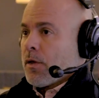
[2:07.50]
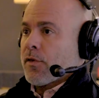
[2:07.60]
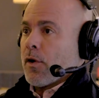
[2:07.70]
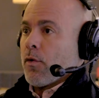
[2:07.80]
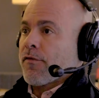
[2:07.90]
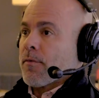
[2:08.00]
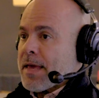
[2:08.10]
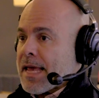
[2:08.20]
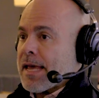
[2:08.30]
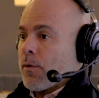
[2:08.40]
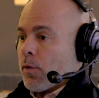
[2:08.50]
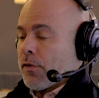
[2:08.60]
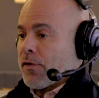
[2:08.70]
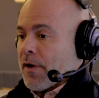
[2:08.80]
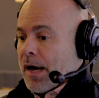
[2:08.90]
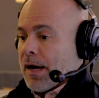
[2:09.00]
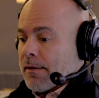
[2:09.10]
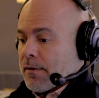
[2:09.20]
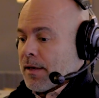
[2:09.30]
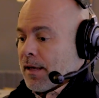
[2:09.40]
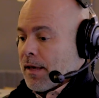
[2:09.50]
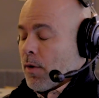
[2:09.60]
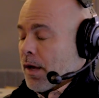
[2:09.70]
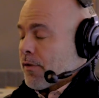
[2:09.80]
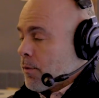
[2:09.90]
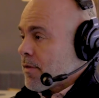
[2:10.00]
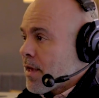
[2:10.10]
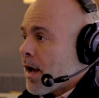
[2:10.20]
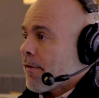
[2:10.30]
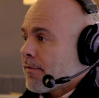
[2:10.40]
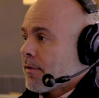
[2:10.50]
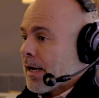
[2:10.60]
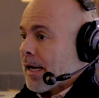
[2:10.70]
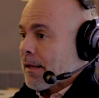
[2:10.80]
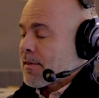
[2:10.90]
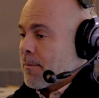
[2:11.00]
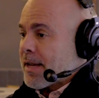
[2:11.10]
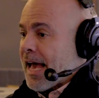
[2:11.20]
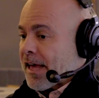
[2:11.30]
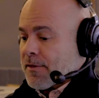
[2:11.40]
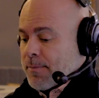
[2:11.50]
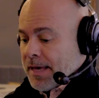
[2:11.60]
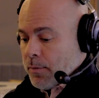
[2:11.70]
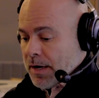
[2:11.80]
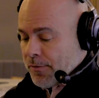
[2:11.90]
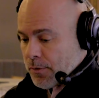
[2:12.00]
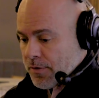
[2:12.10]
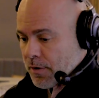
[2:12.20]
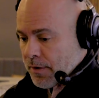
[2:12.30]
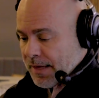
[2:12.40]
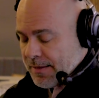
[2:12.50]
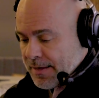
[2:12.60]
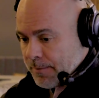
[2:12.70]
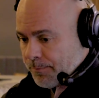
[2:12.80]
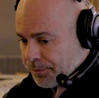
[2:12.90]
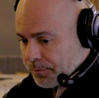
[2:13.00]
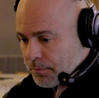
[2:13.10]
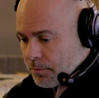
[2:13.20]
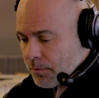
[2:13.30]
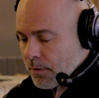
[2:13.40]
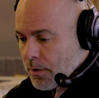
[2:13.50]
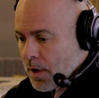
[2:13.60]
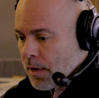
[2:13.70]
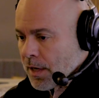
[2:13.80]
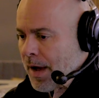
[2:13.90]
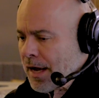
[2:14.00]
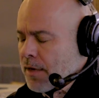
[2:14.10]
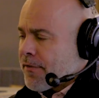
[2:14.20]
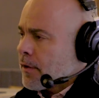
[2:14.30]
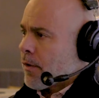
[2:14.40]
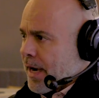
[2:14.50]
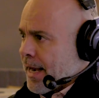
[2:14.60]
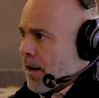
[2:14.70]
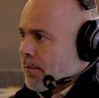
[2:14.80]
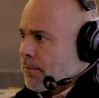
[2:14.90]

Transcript: So for me, it was, uh, it, it was, it was tough. Uh, somebody asked me when I first started, they said, you know, how are you feeling right now?